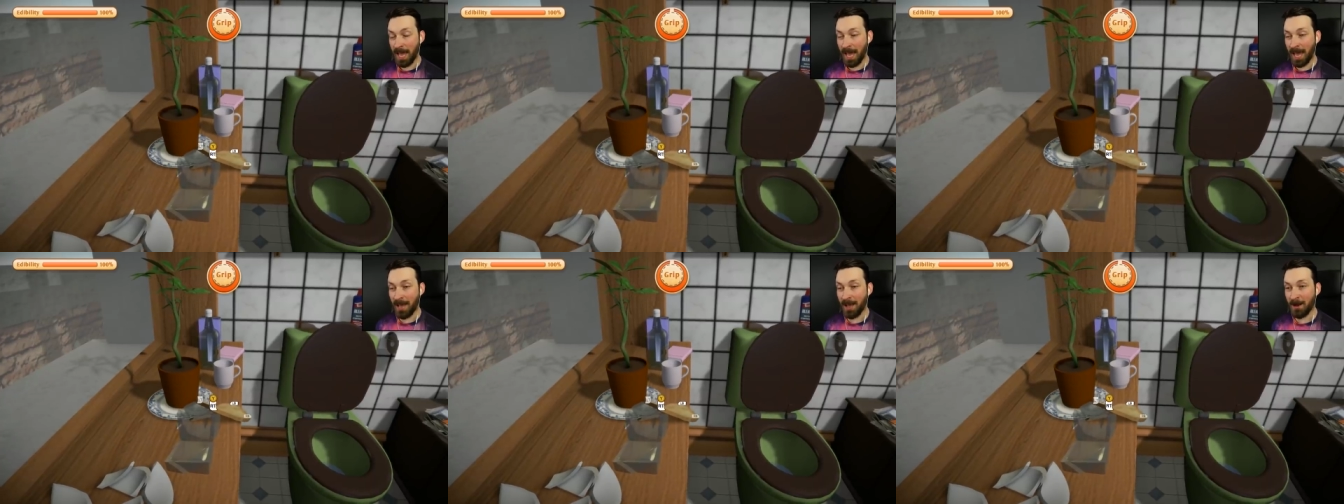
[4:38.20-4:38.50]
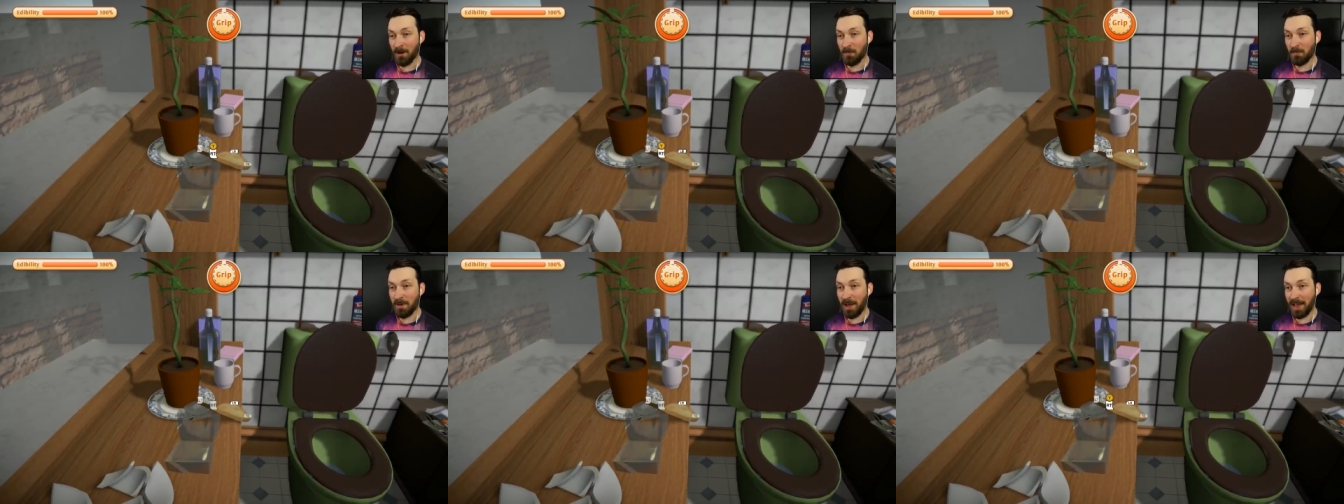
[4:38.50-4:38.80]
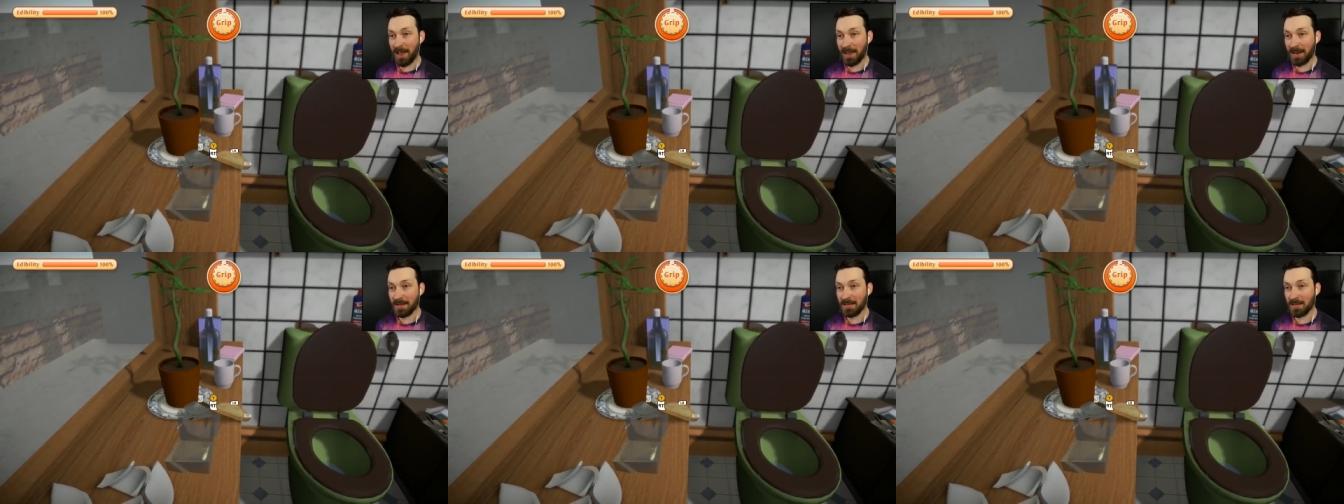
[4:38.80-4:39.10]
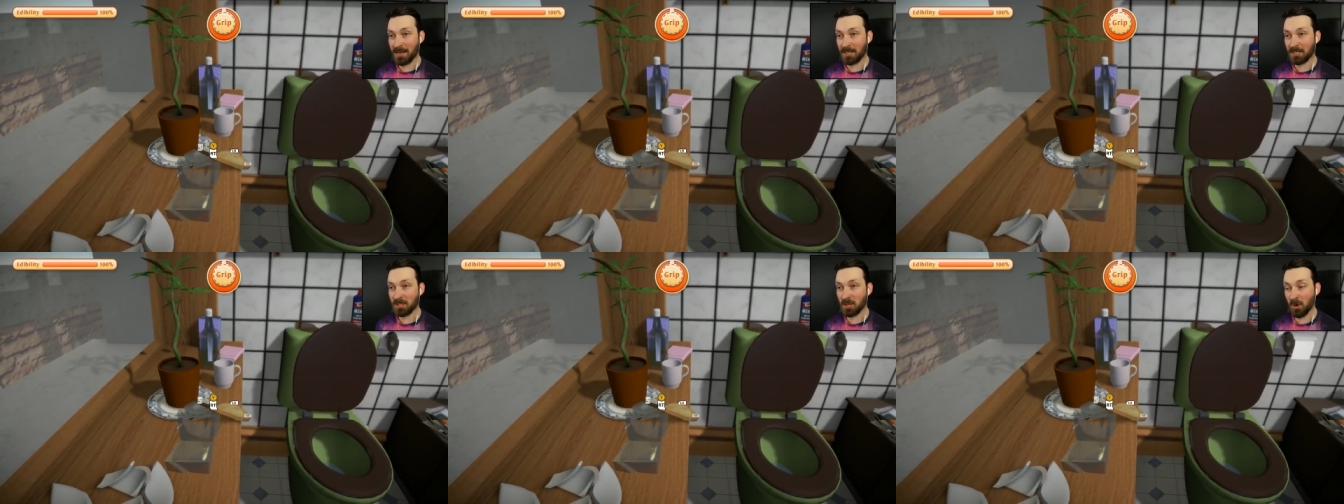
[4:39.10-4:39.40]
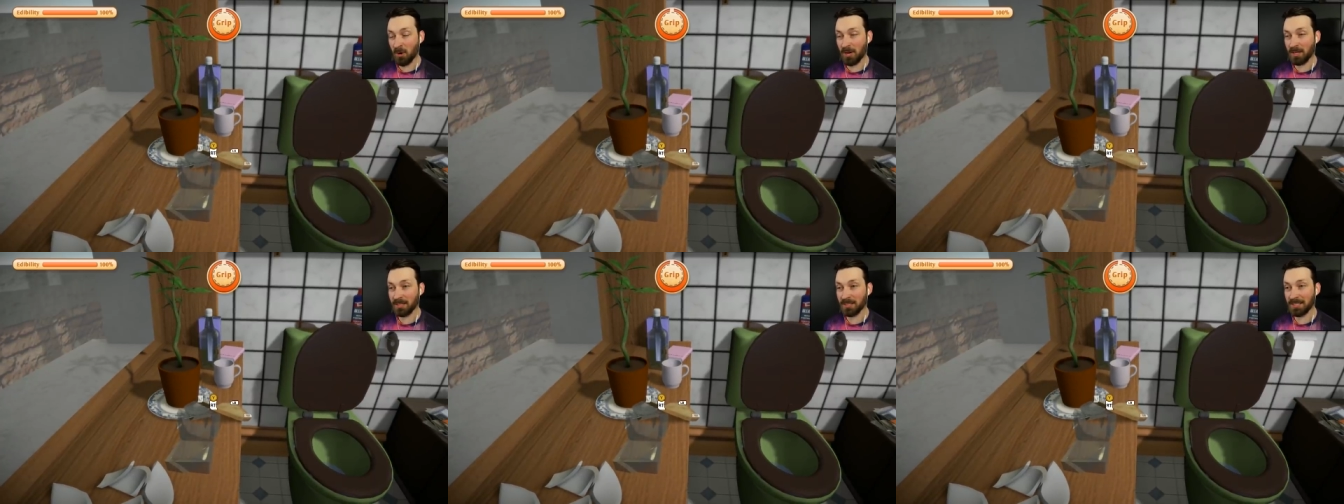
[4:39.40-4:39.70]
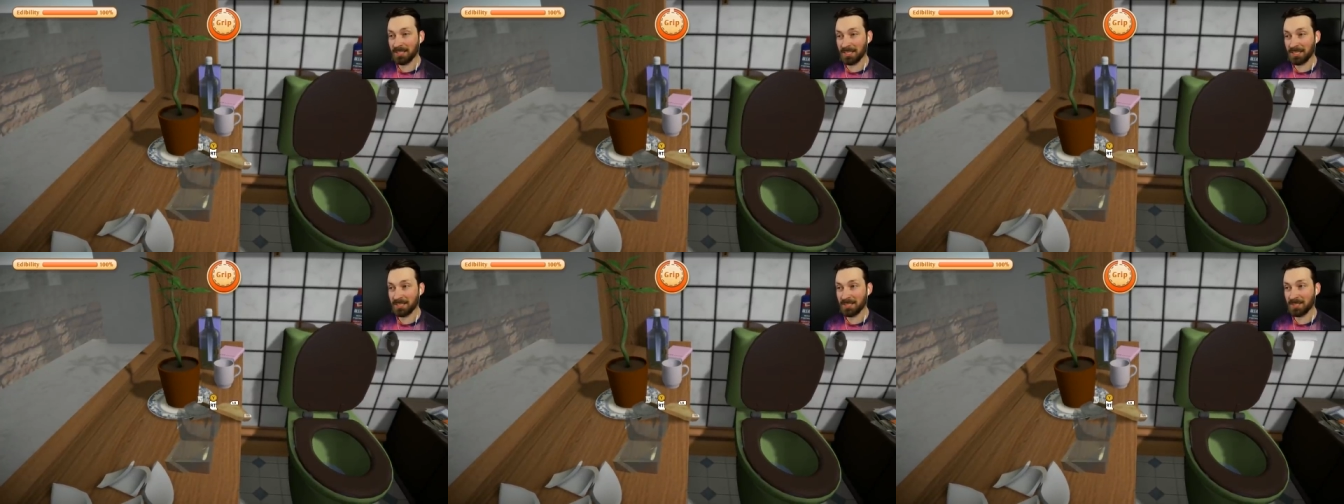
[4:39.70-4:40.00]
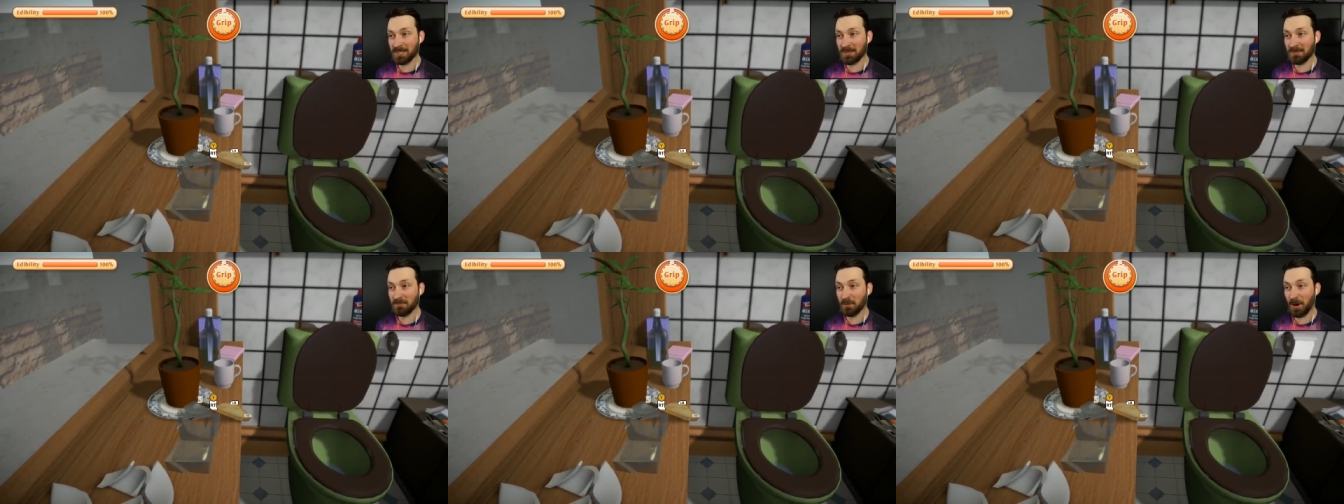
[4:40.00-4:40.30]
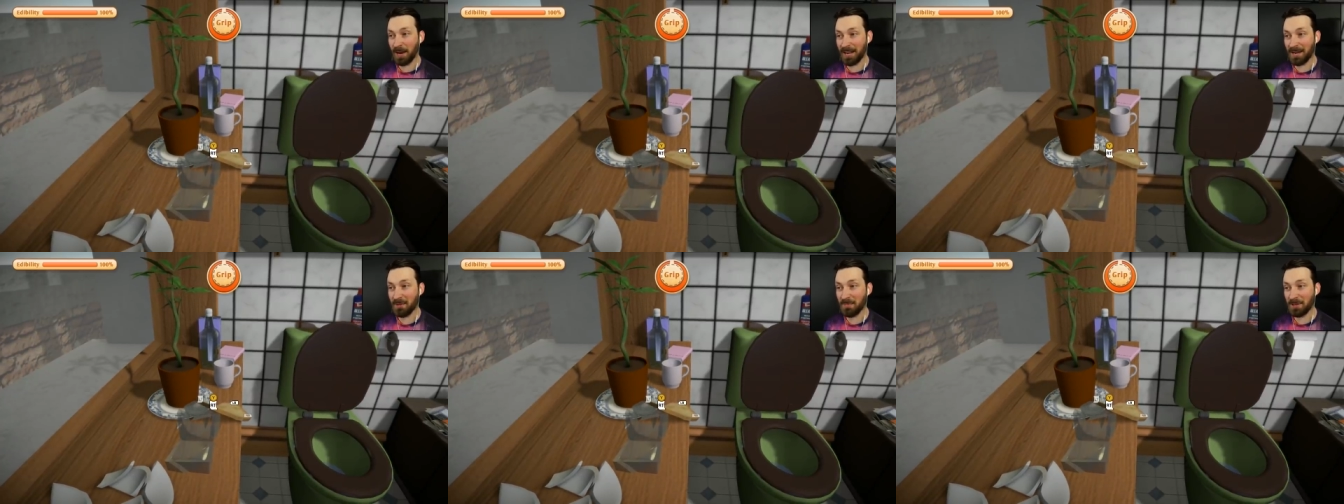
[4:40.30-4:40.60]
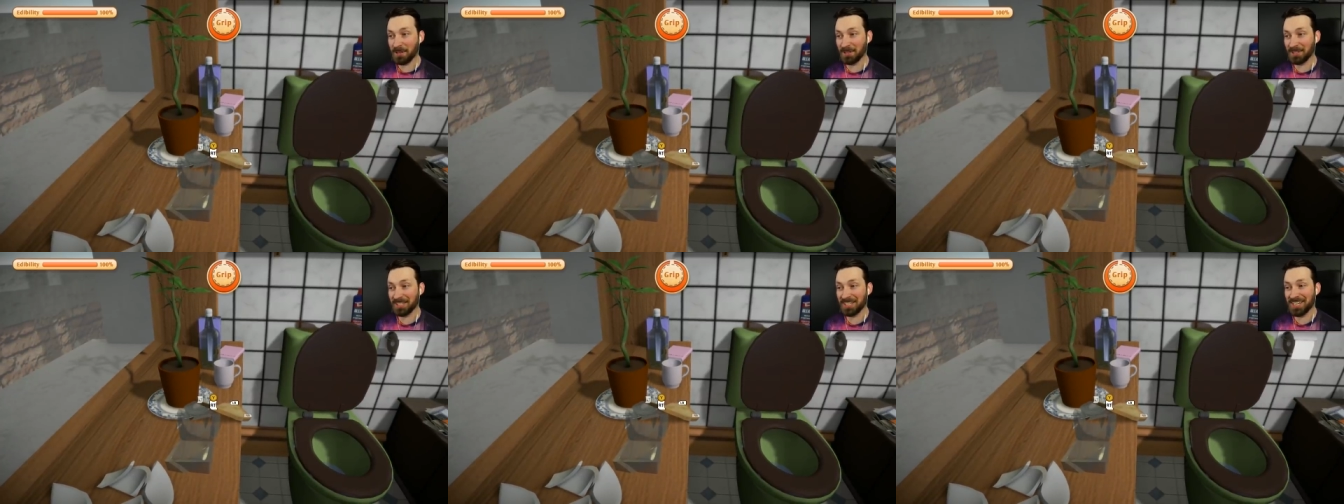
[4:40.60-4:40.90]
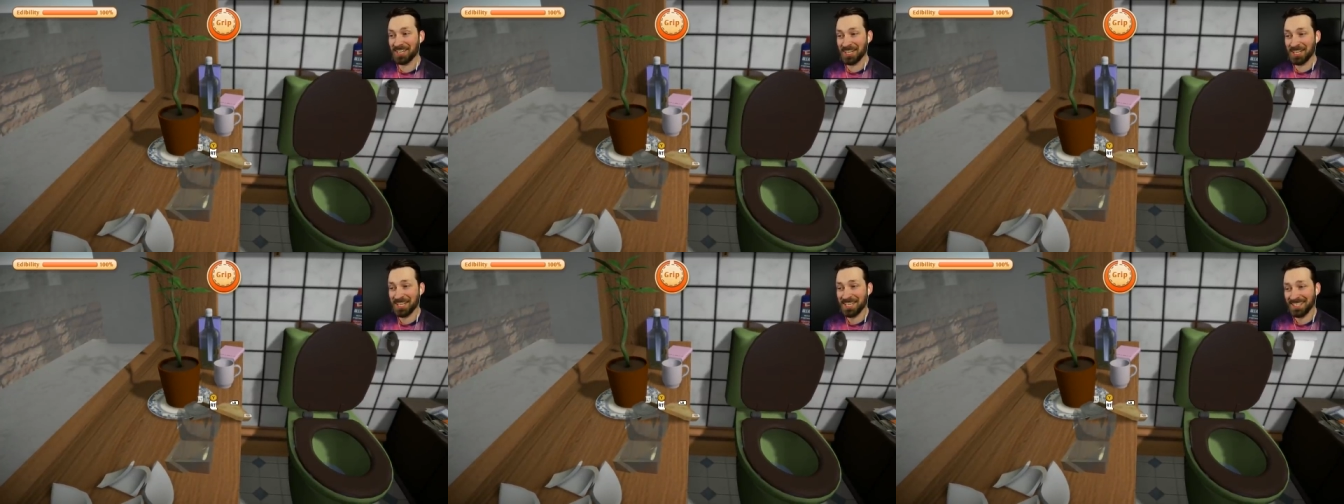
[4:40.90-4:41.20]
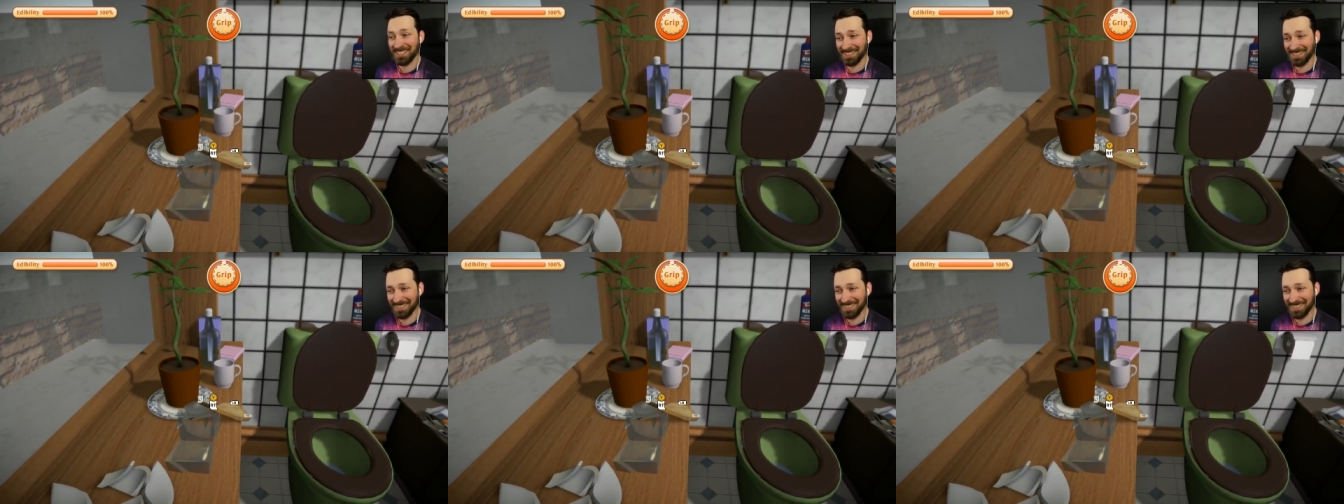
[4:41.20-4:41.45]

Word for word: how bad a toilet is for edibility.